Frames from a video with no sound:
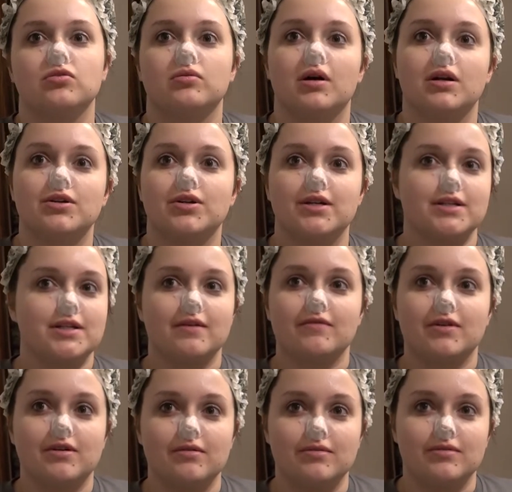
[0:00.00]
Because Roger doesn't have a
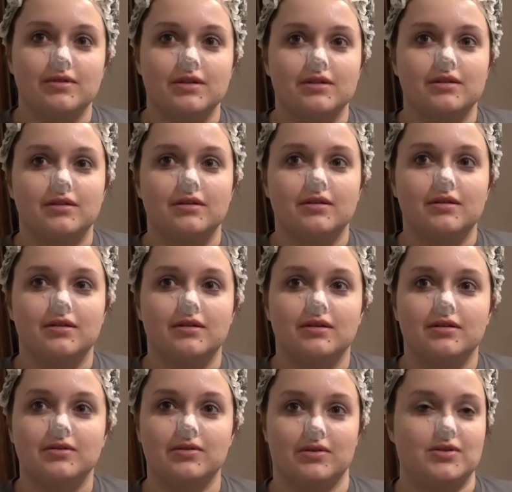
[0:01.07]
nose.
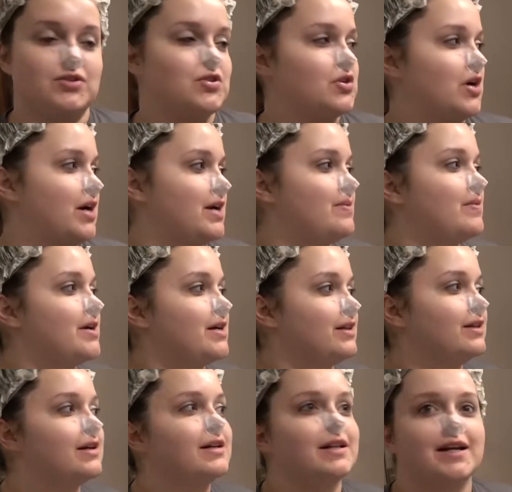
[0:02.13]
So I was trying to make it
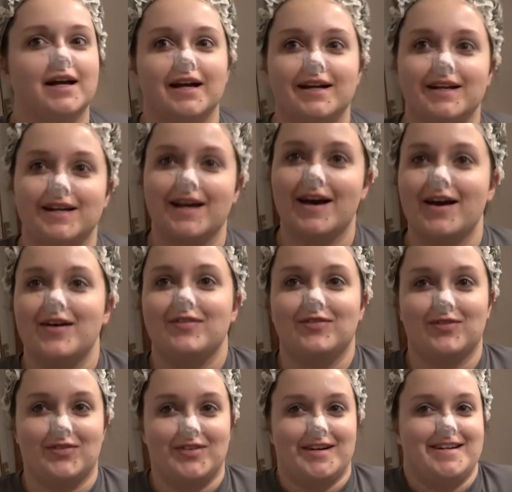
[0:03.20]
look like I didn't
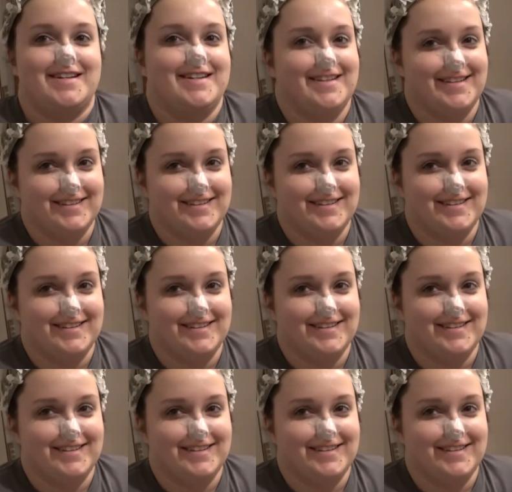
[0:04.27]
have one.